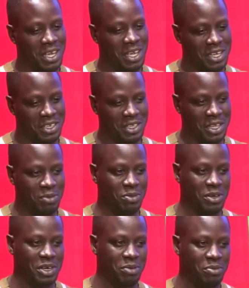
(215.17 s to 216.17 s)
Yes,
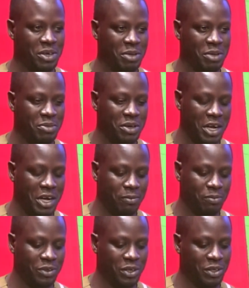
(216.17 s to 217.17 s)
let me
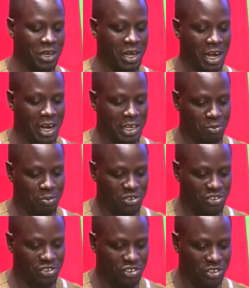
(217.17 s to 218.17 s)
come. The
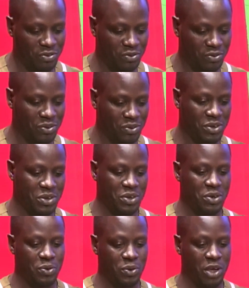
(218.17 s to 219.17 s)
IDPs chief.
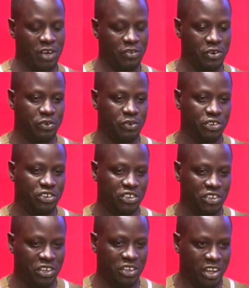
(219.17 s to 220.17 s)
We have
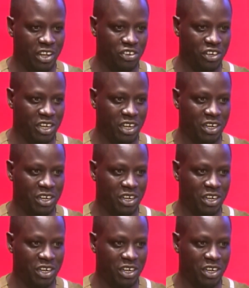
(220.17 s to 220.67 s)
refugees in Nigeria.